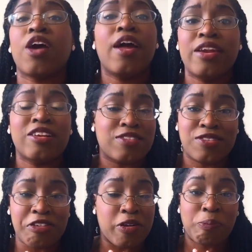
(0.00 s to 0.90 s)

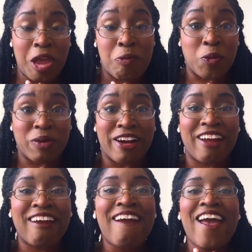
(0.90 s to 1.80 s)
unnecessary
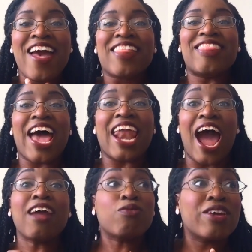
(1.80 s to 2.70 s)
paperwork that
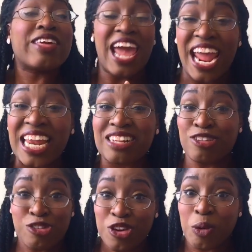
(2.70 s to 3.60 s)
I really hated
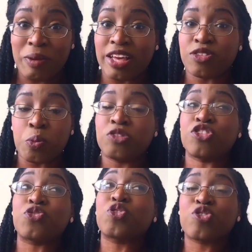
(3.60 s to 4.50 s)
to do because it was
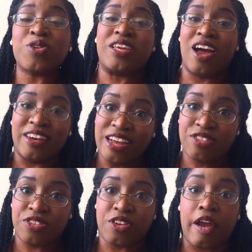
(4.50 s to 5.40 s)
just truly
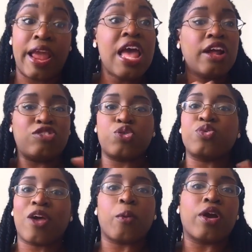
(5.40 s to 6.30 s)
unnecessary. And she
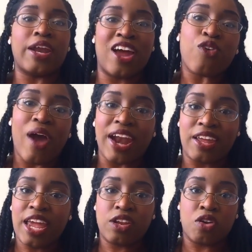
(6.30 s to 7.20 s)
was like, we're going to
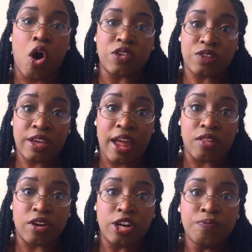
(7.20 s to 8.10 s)
eradicate it all
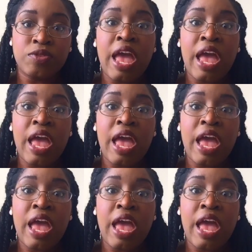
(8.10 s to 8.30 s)
together.